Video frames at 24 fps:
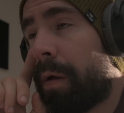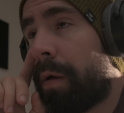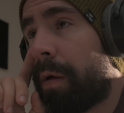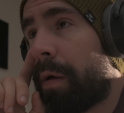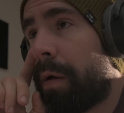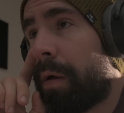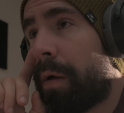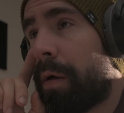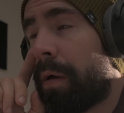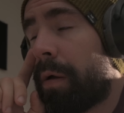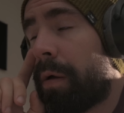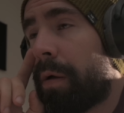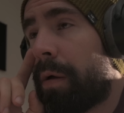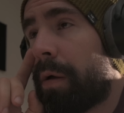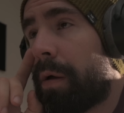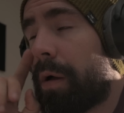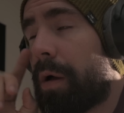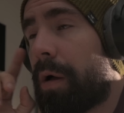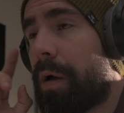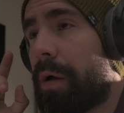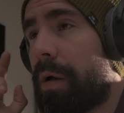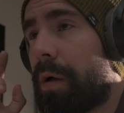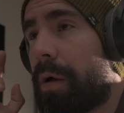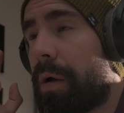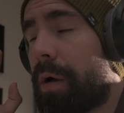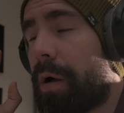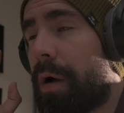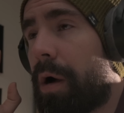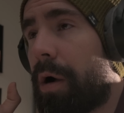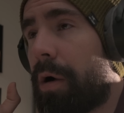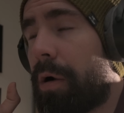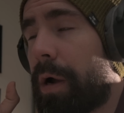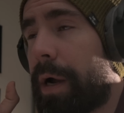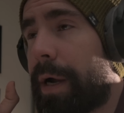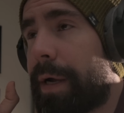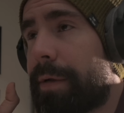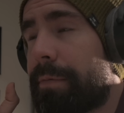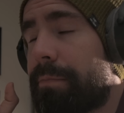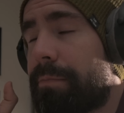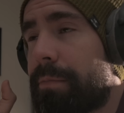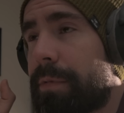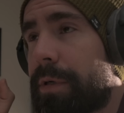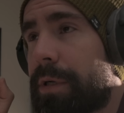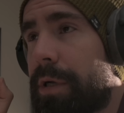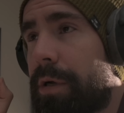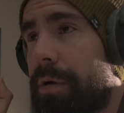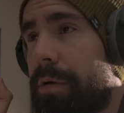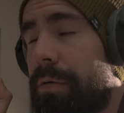snag. All right,
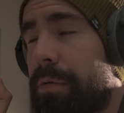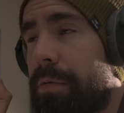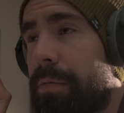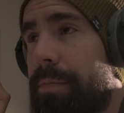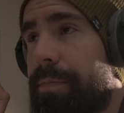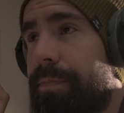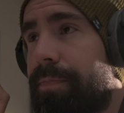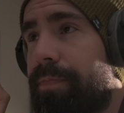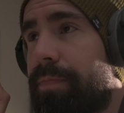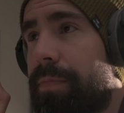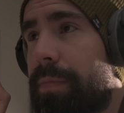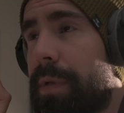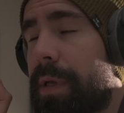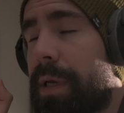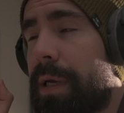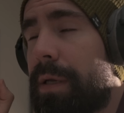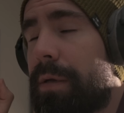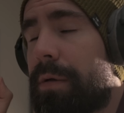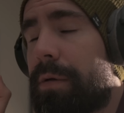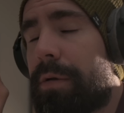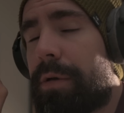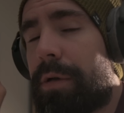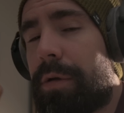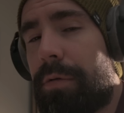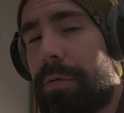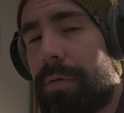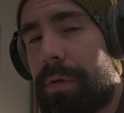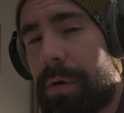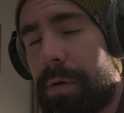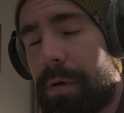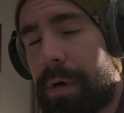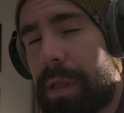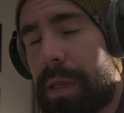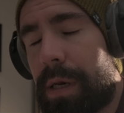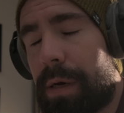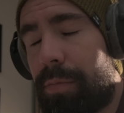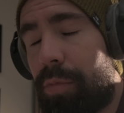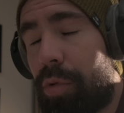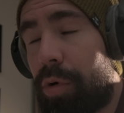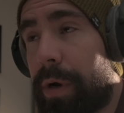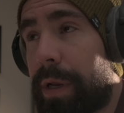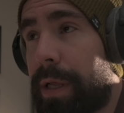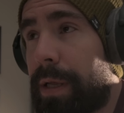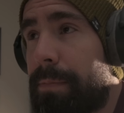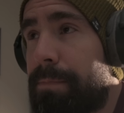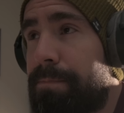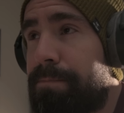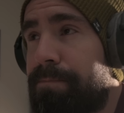so it's 2.30 in the
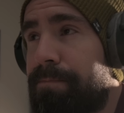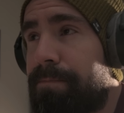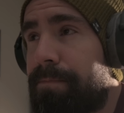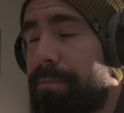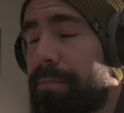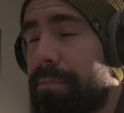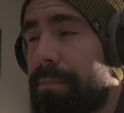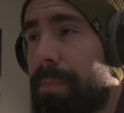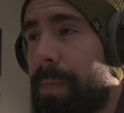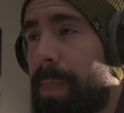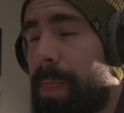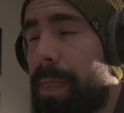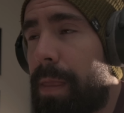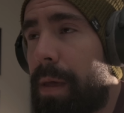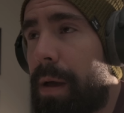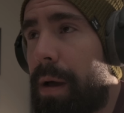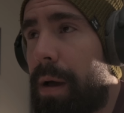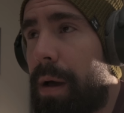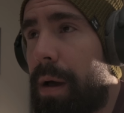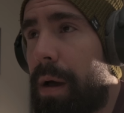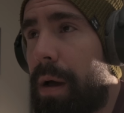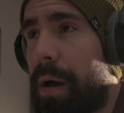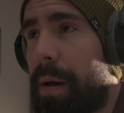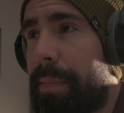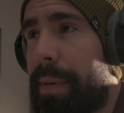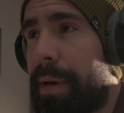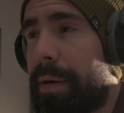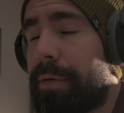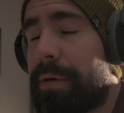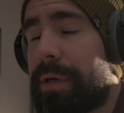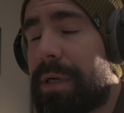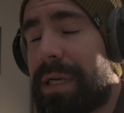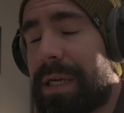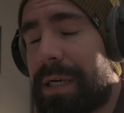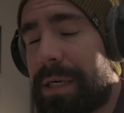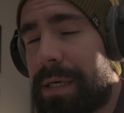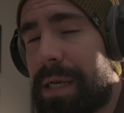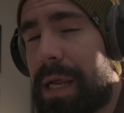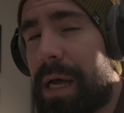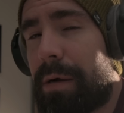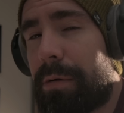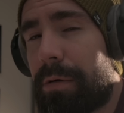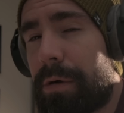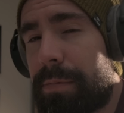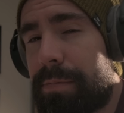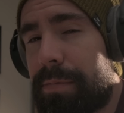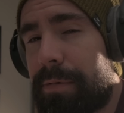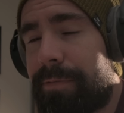morning, about six
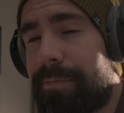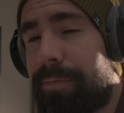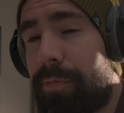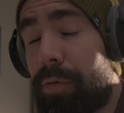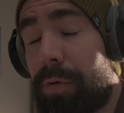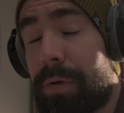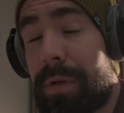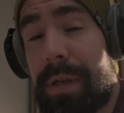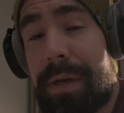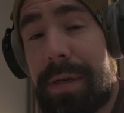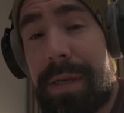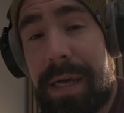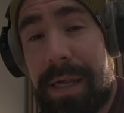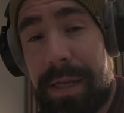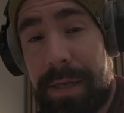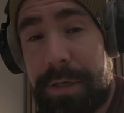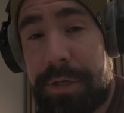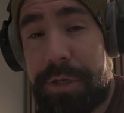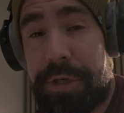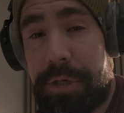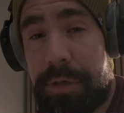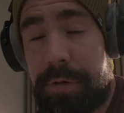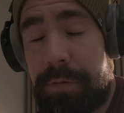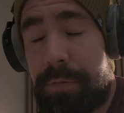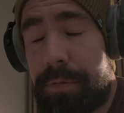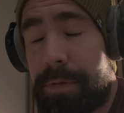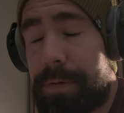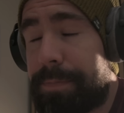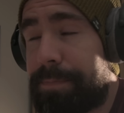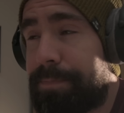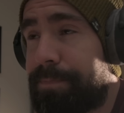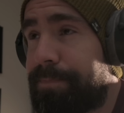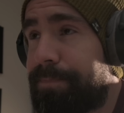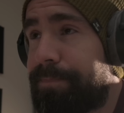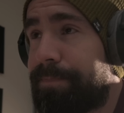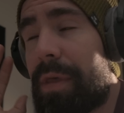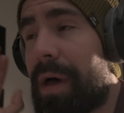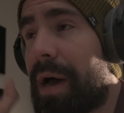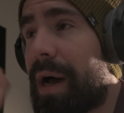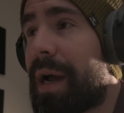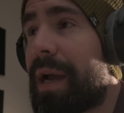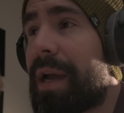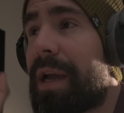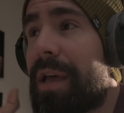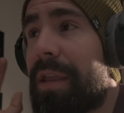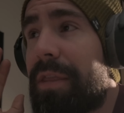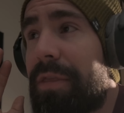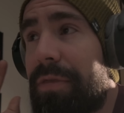hours before the test shoot. I
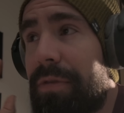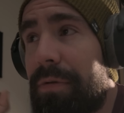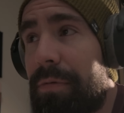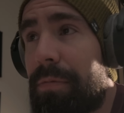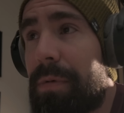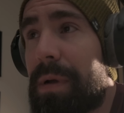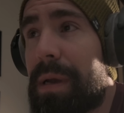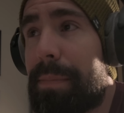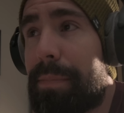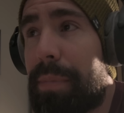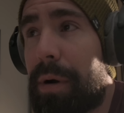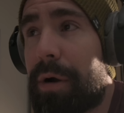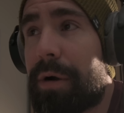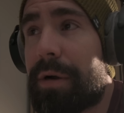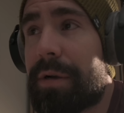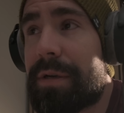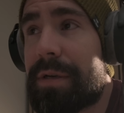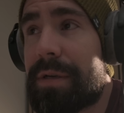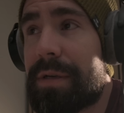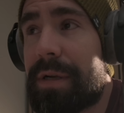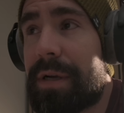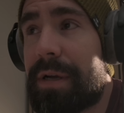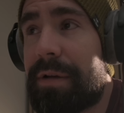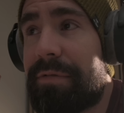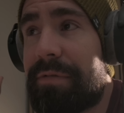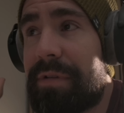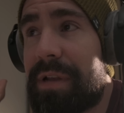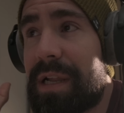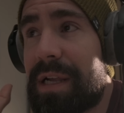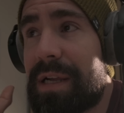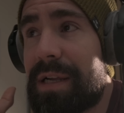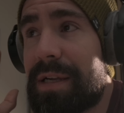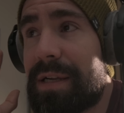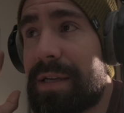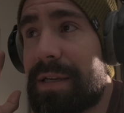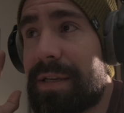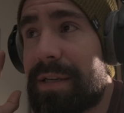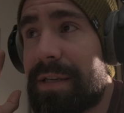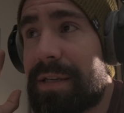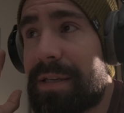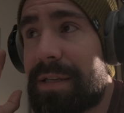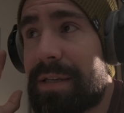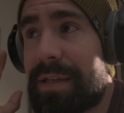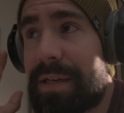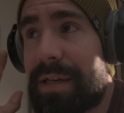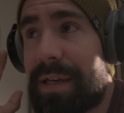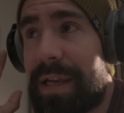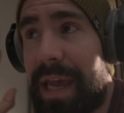had three parts of
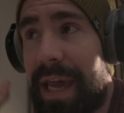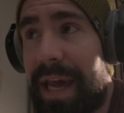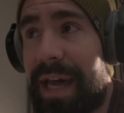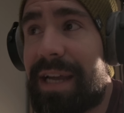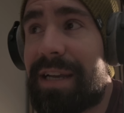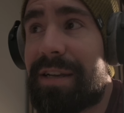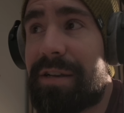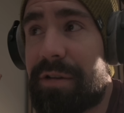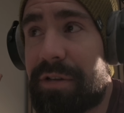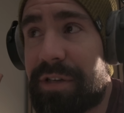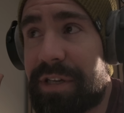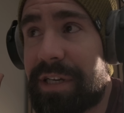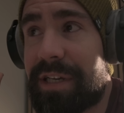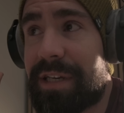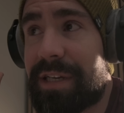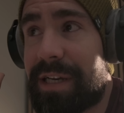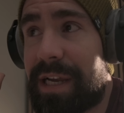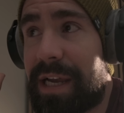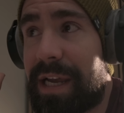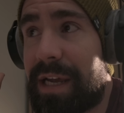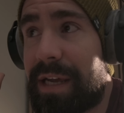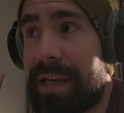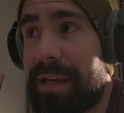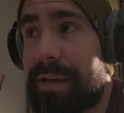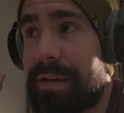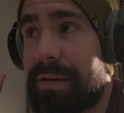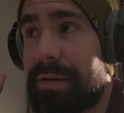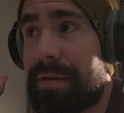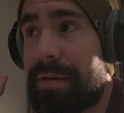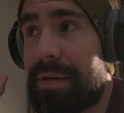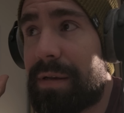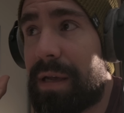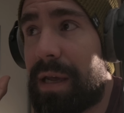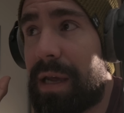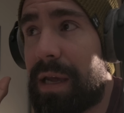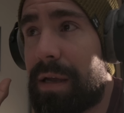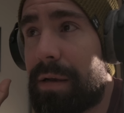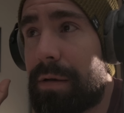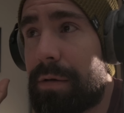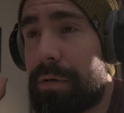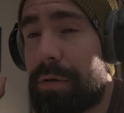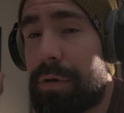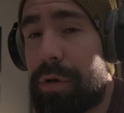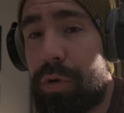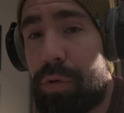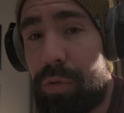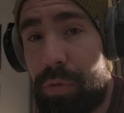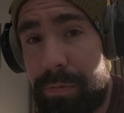this castle to scan, and
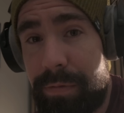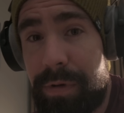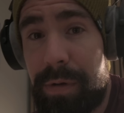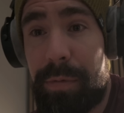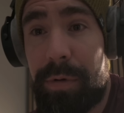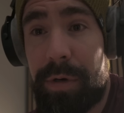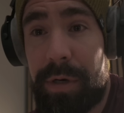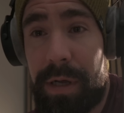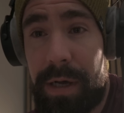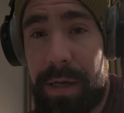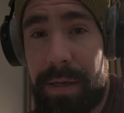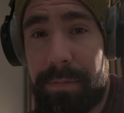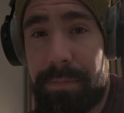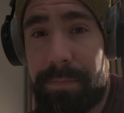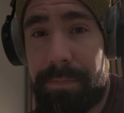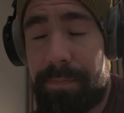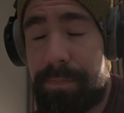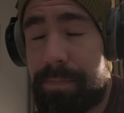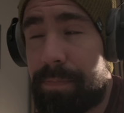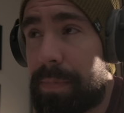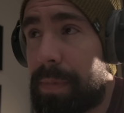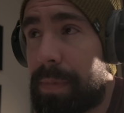two of them are done.